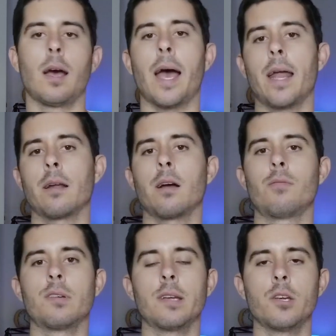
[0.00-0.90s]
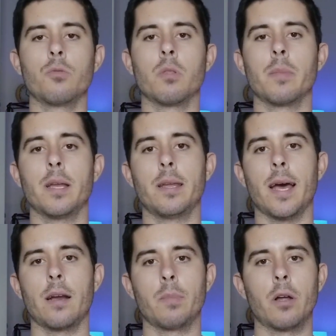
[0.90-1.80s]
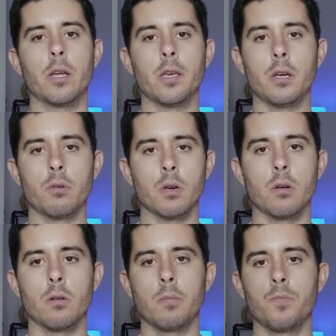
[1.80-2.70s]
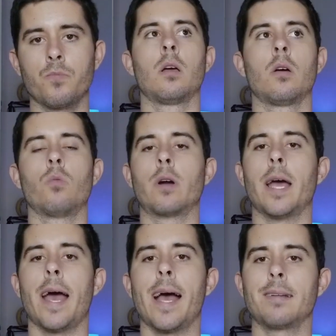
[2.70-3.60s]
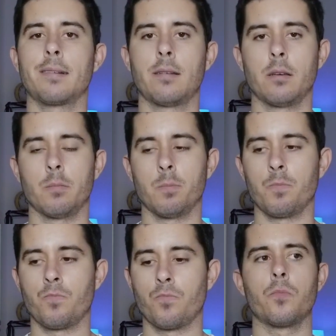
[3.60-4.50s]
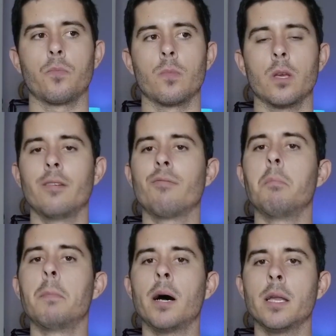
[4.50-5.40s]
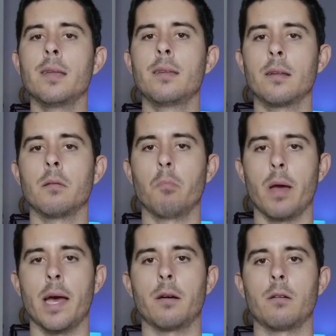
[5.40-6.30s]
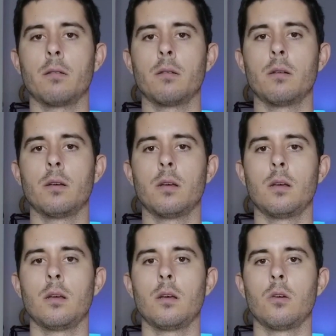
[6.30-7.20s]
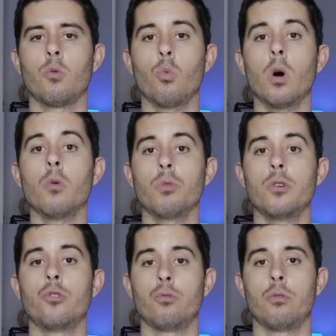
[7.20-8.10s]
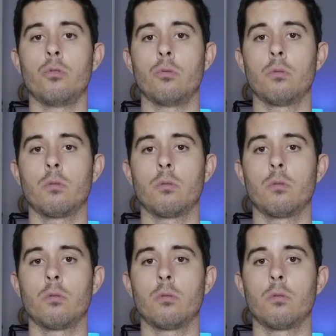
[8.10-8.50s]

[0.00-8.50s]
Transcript: had a conversation with my dad about a year ago where I asked him, if money didn't matter, what would you do?